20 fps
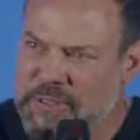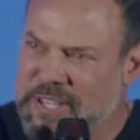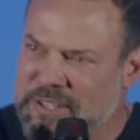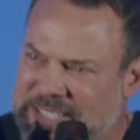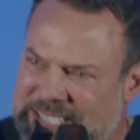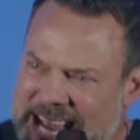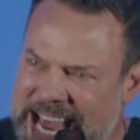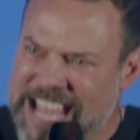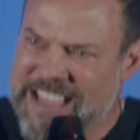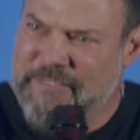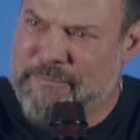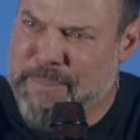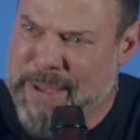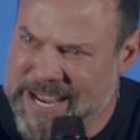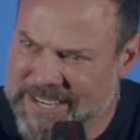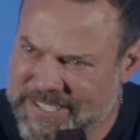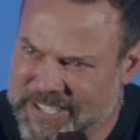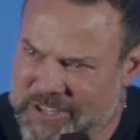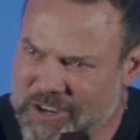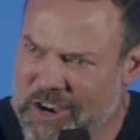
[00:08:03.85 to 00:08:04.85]
the, day of
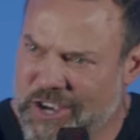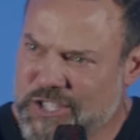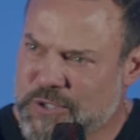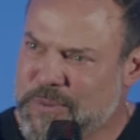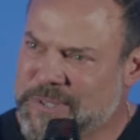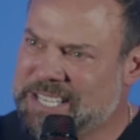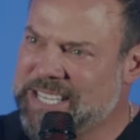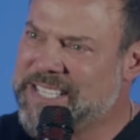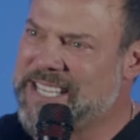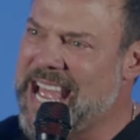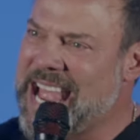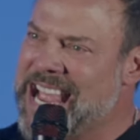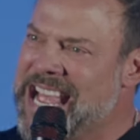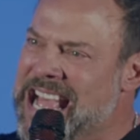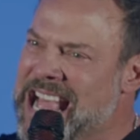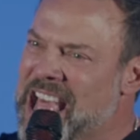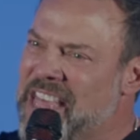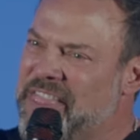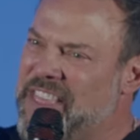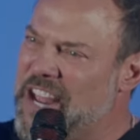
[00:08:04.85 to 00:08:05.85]
Pentecost was a day
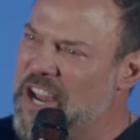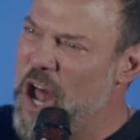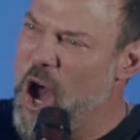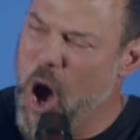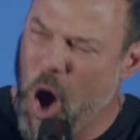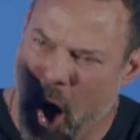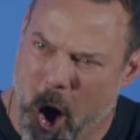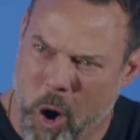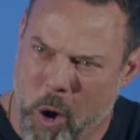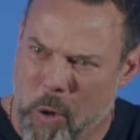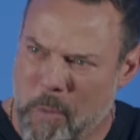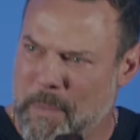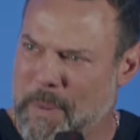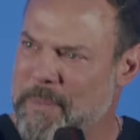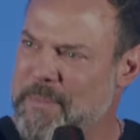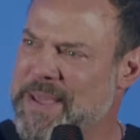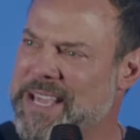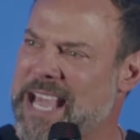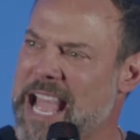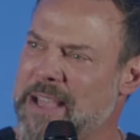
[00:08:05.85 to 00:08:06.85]
that hope
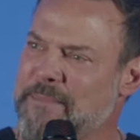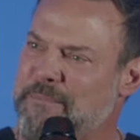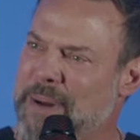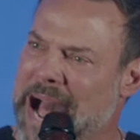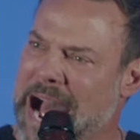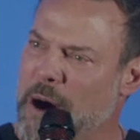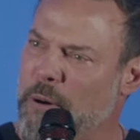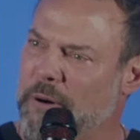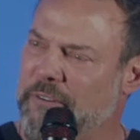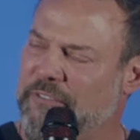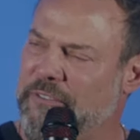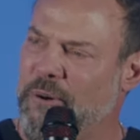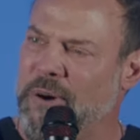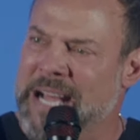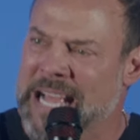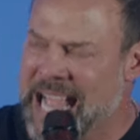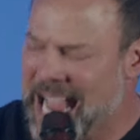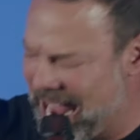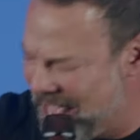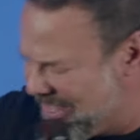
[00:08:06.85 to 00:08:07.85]
became powerful.
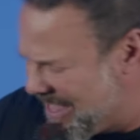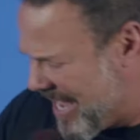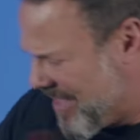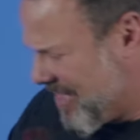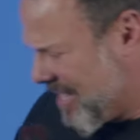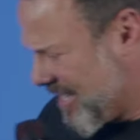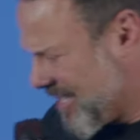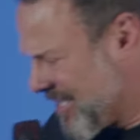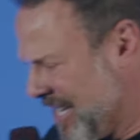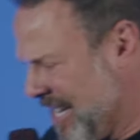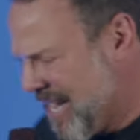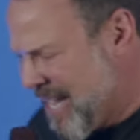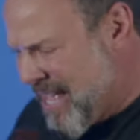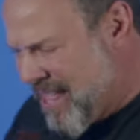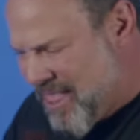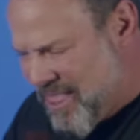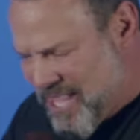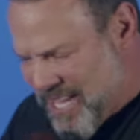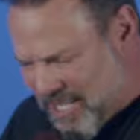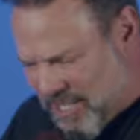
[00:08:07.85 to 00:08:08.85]
And, and this,
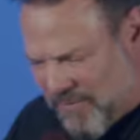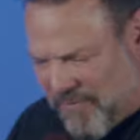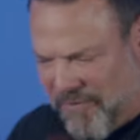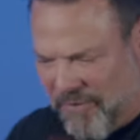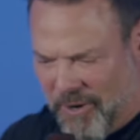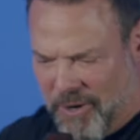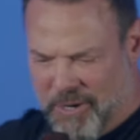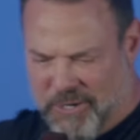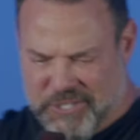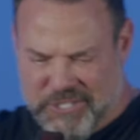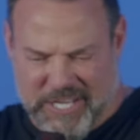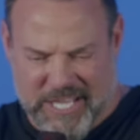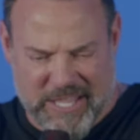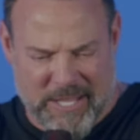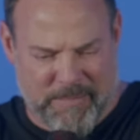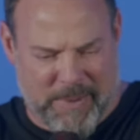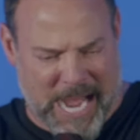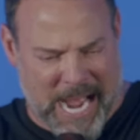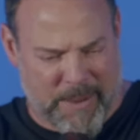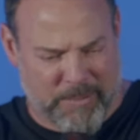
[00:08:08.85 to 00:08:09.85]
this verse in the
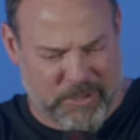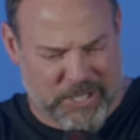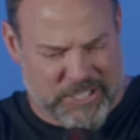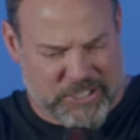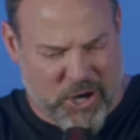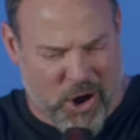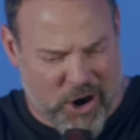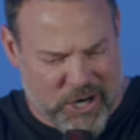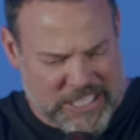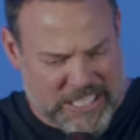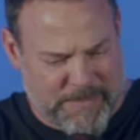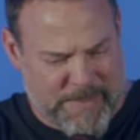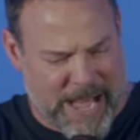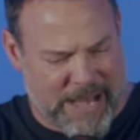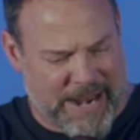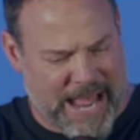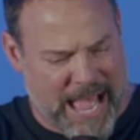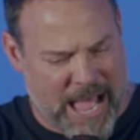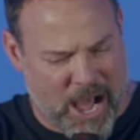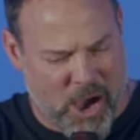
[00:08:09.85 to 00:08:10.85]
Bible, it talks
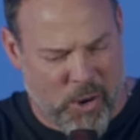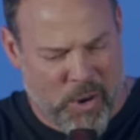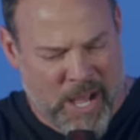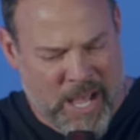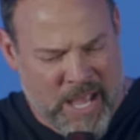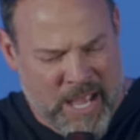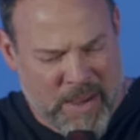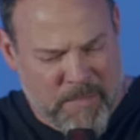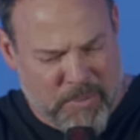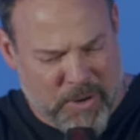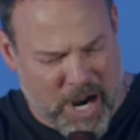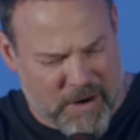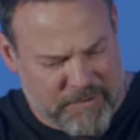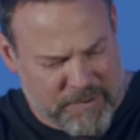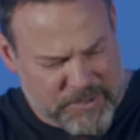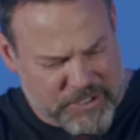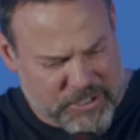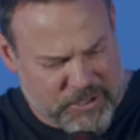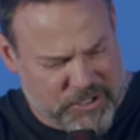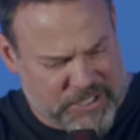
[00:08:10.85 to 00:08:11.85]
about how
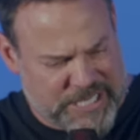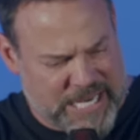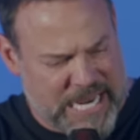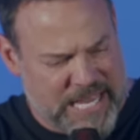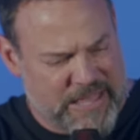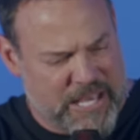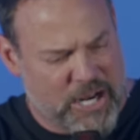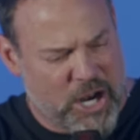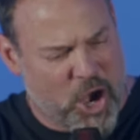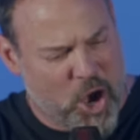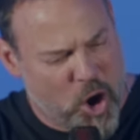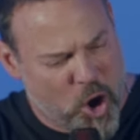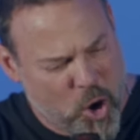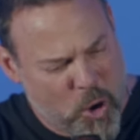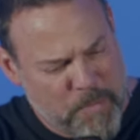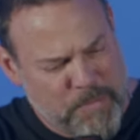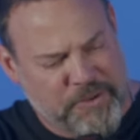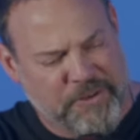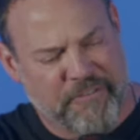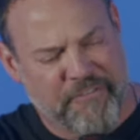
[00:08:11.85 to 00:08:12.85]
Proverbs 13, that
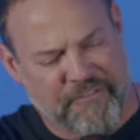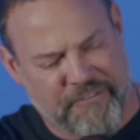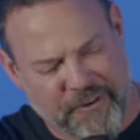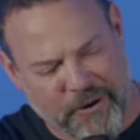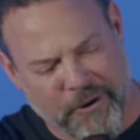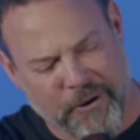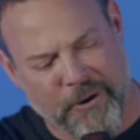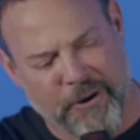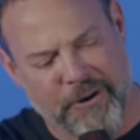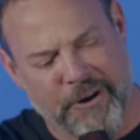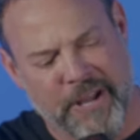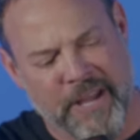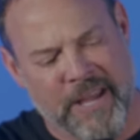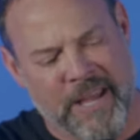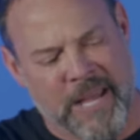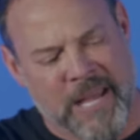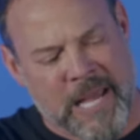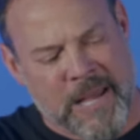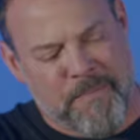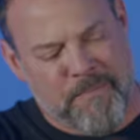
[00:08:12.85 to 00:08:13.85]
hope deferred
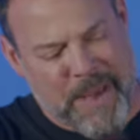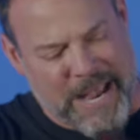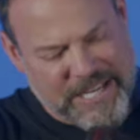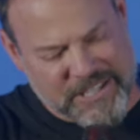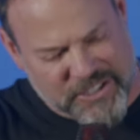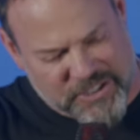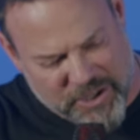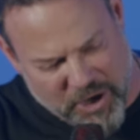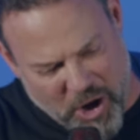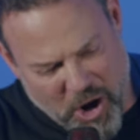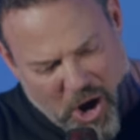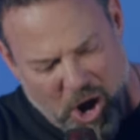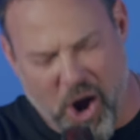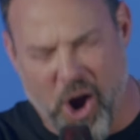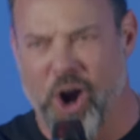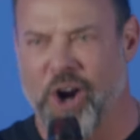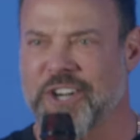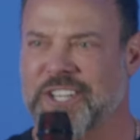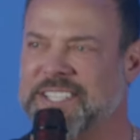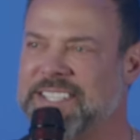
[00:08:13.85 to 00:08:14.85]
makes the
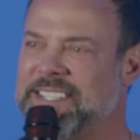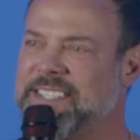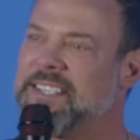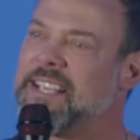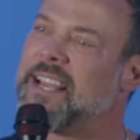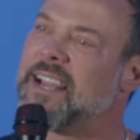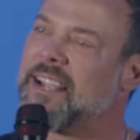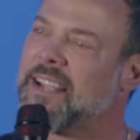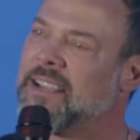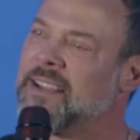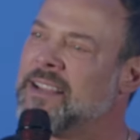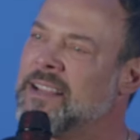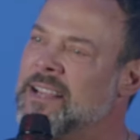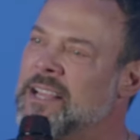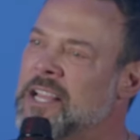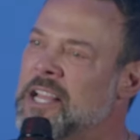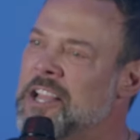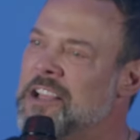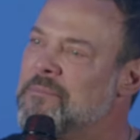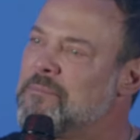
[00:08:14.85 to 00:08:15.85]
heart sick,
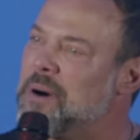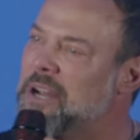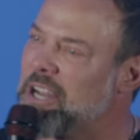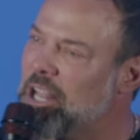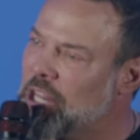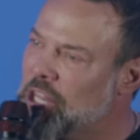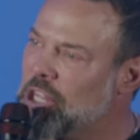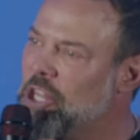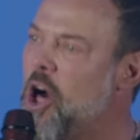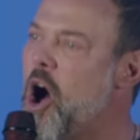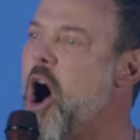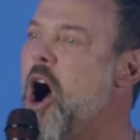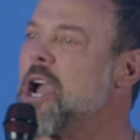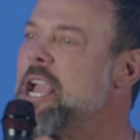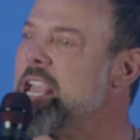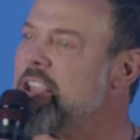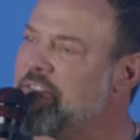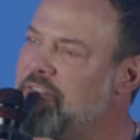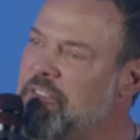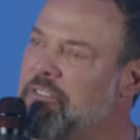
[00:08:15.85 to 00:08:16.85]
but a
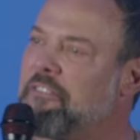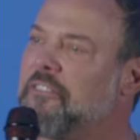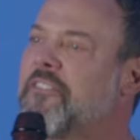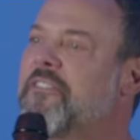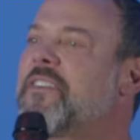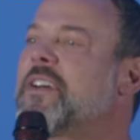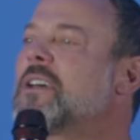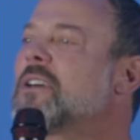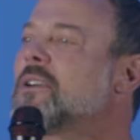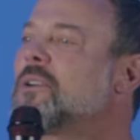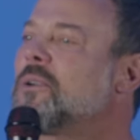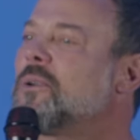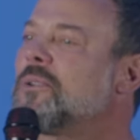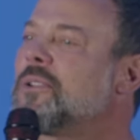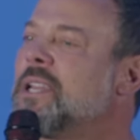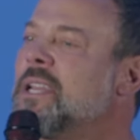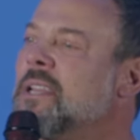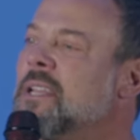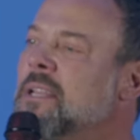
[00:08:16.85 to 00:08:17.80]
longing fulfilled